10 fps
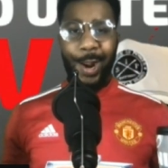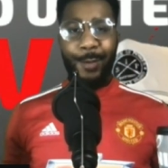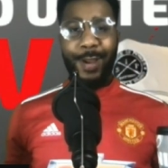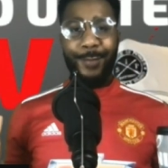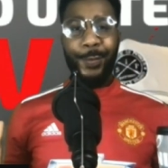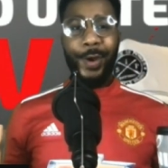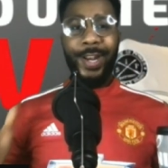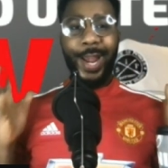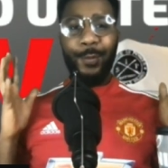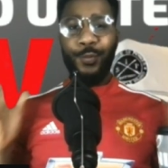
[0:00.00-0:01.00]
everyone,
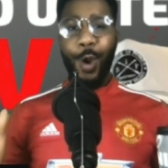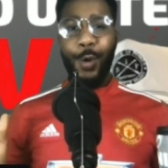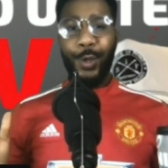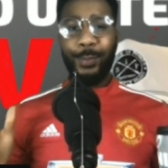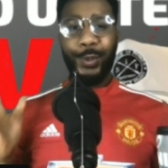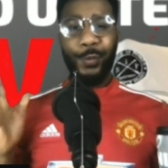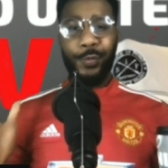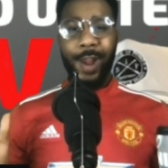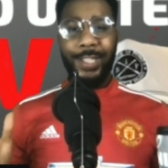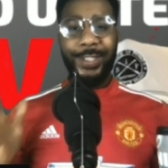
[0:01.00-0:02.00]
and welcome to
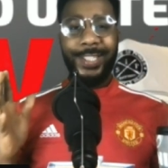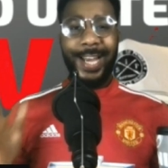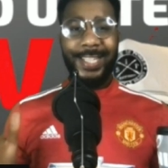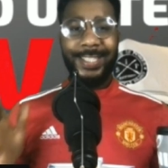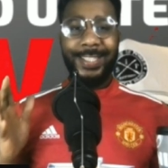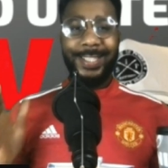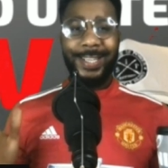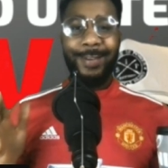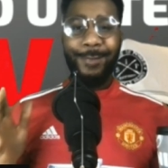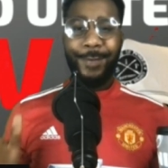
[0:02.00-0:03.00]
Red United
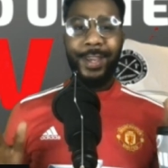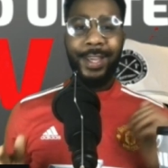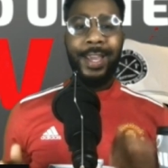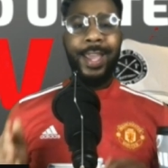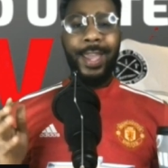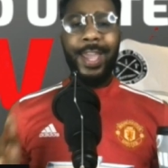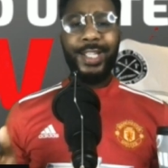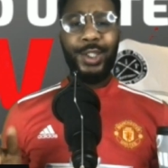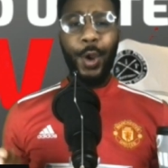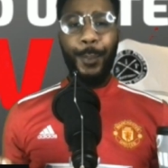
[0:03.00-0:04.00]
TV.
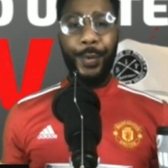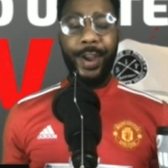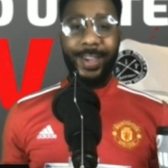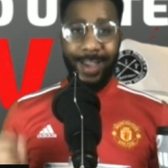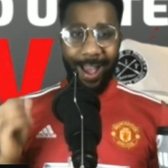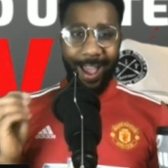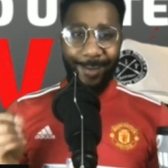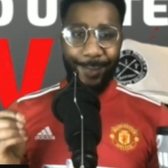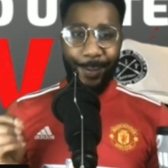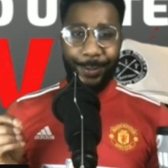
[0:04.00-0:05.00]
It's your boy
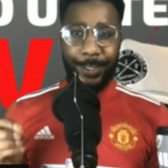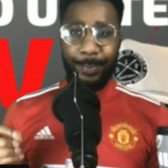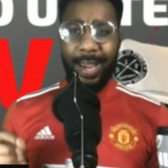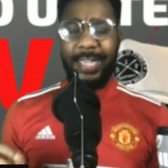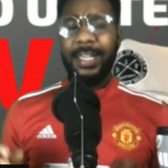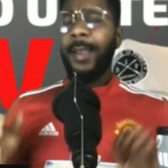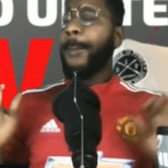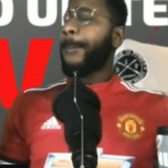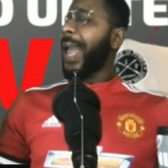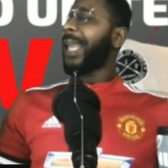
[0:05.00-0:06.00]
Ivorian Spice
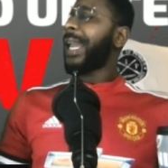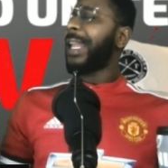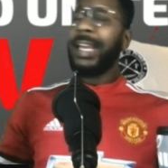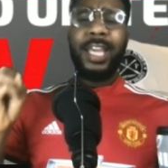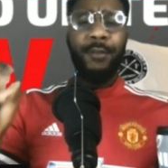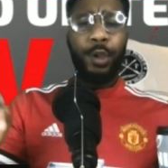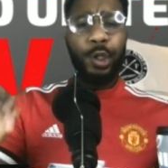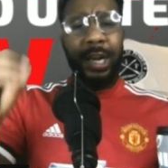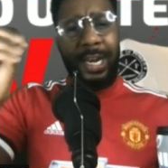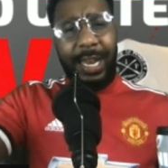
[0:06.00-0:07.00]
back at it, giving you
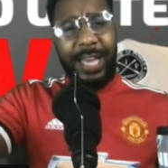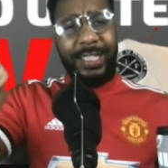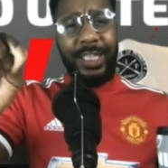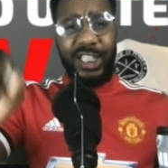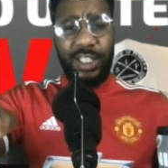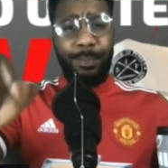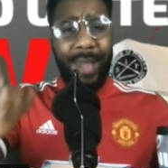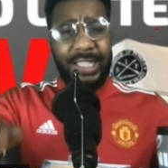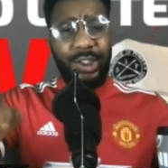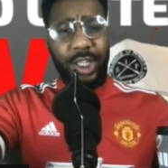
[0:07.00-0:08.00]
the latest
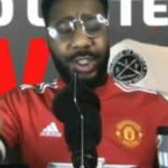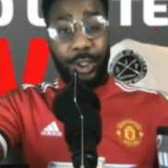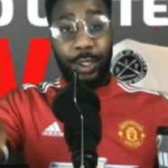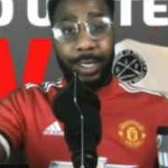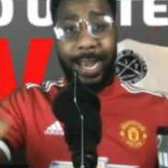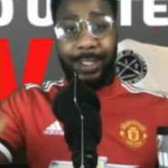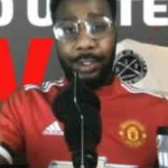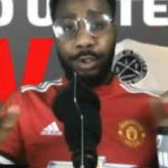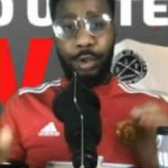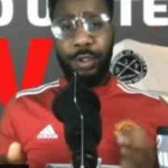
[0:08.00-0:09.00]
Manchester
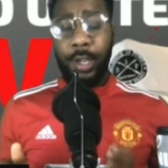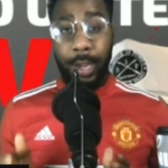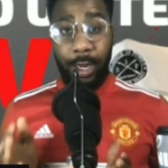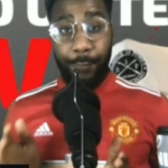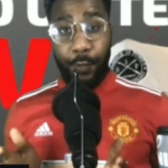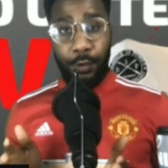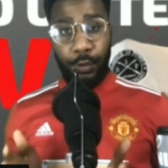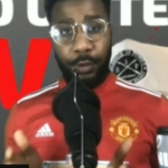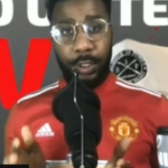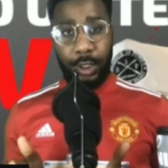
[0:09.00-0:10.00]
United news. And if you're
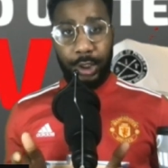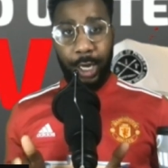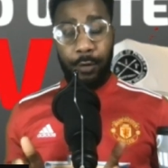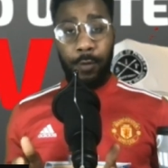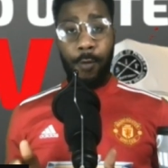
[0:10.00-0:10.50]
new to this channel,